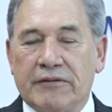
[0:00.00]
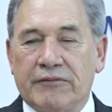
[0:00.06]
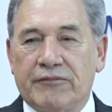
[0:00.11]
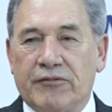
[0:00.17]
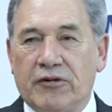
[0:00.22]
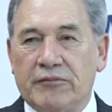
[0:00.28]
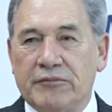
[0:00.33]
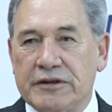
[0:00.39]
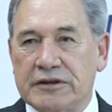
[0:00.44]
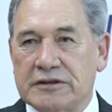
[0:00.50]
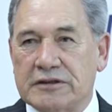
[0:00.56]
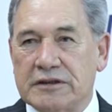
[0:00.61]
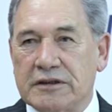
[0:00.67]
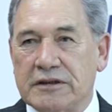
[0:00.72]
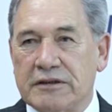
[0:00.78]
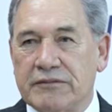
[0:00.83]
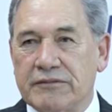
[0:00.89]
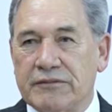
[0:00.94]
Prime
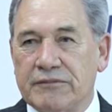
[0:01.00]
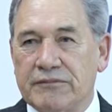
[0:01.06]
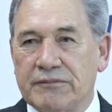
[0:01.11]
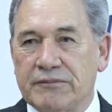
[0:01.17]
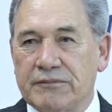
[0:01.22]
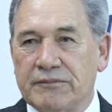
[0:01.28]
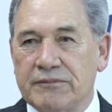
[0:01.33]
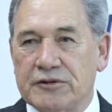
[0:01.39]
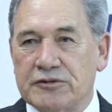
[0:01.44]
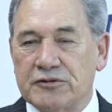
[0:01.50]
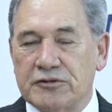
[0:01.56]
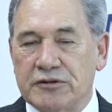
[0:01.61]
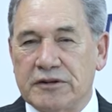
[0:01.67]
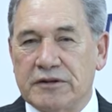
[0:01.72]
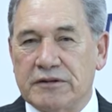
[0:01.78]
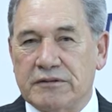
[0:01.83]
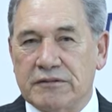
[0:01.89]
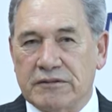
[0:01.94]
Minister
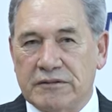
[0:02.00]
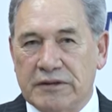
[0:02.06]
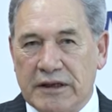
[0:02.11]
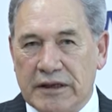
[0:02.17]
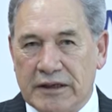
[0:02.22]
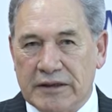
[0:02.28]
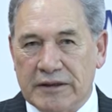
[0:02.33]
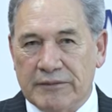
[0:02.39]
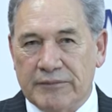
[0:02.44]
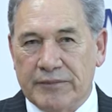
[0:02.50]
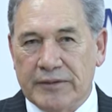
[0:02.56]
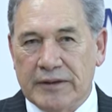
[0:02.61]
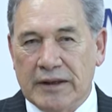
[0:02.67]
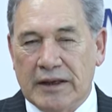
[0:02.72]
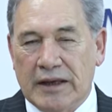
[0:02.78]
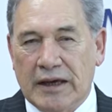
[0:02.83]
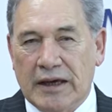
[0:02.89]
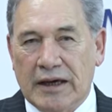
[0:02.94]
Marsudi today.
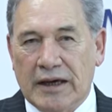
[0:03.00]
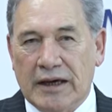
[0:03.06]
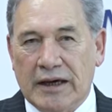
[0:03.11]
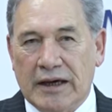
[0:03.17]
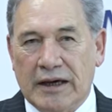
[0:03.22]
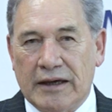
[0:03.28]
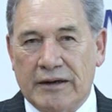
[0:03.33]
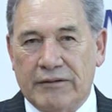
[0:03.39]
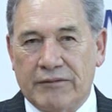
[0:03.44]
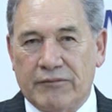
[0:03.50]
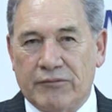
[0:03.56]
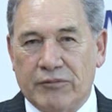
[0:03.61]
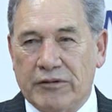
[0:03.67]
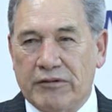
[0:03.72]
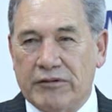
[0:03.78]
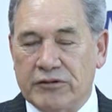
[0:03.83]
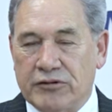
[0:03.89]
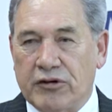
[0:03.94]
And
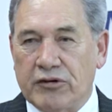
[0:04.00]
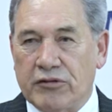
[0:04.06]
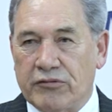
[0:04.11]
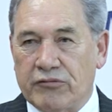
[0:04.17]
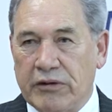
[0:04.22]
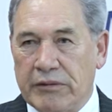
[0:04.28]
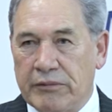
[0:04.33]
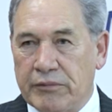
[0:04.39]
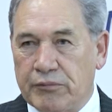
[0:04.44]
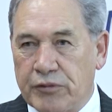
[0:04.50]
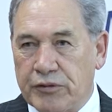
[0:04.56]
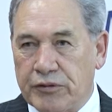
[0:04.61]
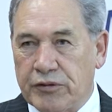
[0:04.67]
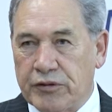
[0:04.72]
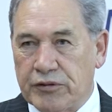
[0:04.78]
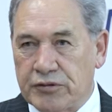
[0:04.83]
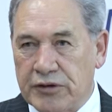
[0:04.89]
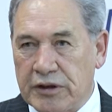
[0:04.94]
we're in total agreement
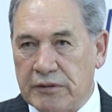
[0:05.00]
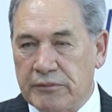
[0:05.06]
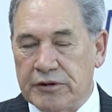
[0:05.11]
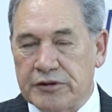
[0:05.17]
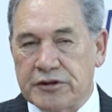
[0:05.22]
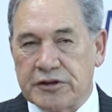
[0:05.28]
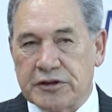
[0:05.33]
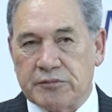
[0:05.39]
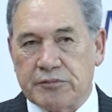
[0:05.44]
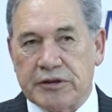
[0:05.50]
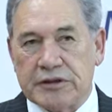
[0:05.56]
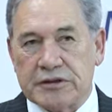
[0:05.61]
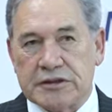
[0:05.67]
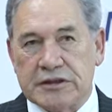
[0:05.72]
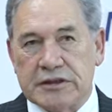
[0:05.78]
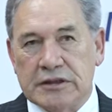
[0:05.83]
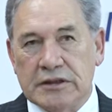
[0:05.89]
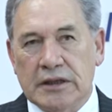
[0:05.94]
with the sentiments
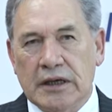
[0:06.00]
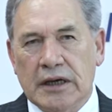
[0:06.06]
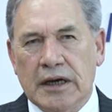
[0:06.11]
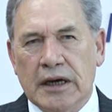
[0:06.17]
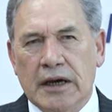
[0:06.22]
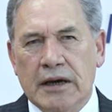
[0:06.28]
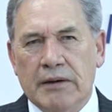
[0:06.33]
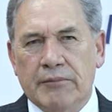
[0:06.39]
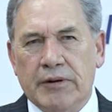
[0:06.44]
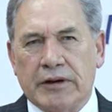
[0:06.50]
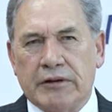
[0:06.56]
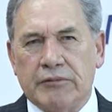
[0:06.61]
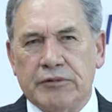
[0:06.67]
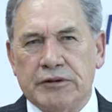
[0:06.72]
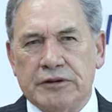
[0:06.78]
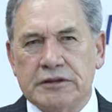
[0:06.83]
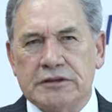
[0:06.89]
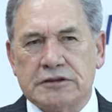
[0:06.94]
expressed here. But
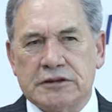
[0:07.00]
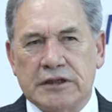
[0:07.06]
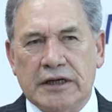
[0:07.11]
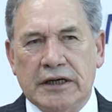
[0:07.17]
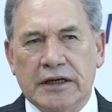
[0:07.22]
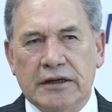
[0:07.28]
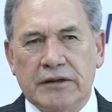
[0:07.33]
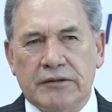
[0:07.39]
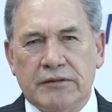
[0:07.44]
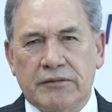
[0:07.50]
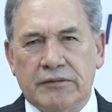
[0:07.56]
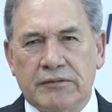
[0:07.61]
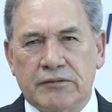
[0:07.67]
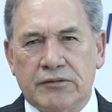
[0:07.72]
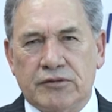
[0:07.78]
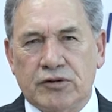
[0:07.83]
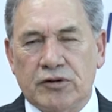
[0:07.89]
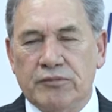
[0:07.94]
could we just say,
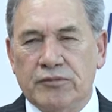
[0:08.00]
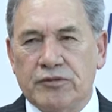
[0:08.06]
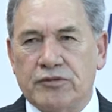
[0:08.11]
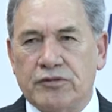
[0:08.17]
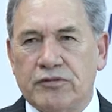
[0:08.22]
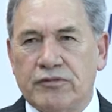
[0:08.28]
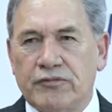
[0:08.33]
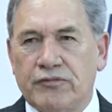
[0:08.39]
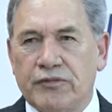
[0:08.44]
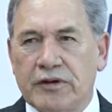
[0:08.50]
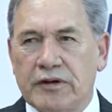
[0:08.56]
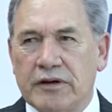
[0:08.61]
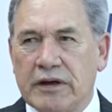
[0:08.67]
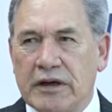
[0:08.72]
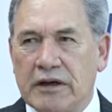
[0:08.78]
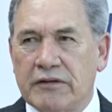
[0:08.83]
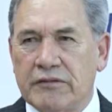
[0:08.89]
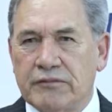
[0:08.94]
in terms of
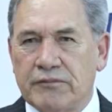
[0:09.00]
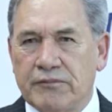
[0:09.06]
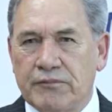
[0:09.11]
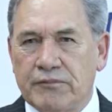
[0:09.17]
our